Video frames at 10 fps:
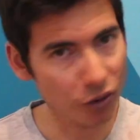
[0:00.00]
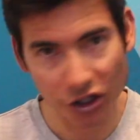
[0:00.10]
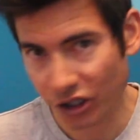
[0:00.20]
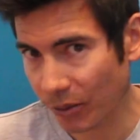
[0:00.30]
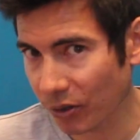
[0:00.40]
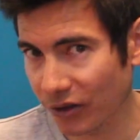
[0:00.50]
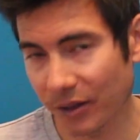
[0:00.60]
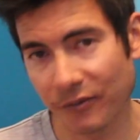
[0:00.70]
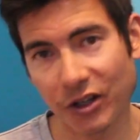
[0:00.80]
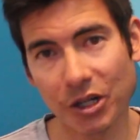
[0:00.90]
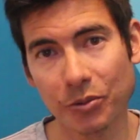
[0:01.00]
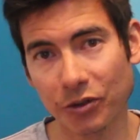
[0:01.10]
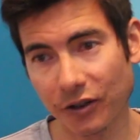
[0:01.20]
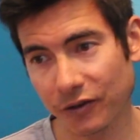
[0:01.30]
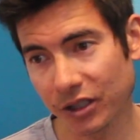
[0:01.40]
brush up on them very
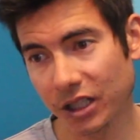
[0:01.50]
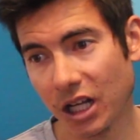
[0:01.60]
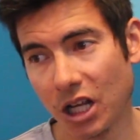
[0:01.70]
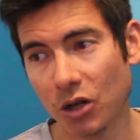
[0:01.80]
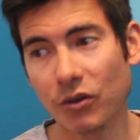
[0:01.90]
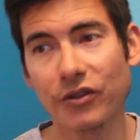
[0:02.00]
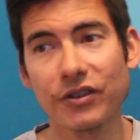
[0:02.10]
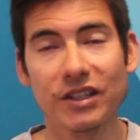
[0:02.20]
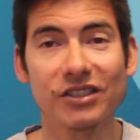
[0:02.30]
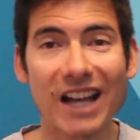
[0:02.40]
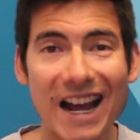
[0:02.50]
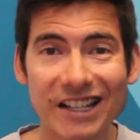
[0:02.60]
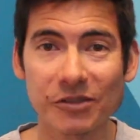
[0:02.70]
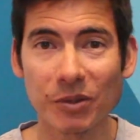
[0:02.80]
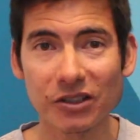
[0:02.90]
briefly with these
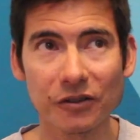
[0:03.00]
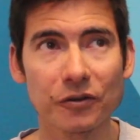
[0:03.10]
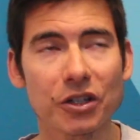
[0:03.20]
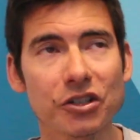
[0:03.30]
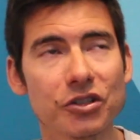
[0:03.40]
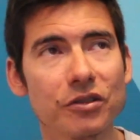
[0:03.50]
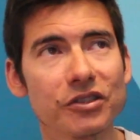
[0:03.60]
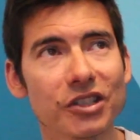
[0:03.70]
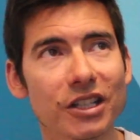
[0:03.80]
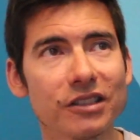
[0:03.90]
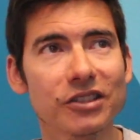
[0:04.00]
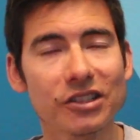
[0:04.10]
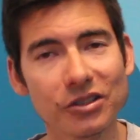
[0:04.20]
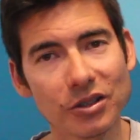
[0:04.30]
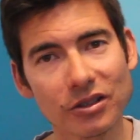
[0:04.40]
aspects of running shoe design it's
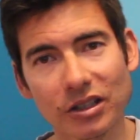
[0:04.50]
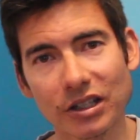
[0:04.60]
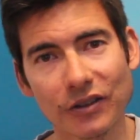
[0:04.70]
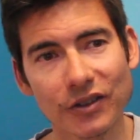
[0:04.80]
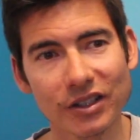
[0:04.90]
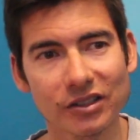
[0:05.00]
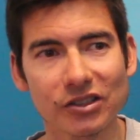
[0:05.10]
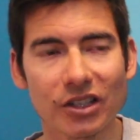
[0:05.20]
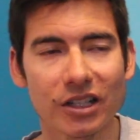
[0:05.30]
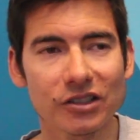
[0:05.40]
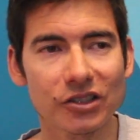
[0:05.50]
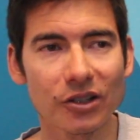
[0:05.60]
because you hear a lot of things and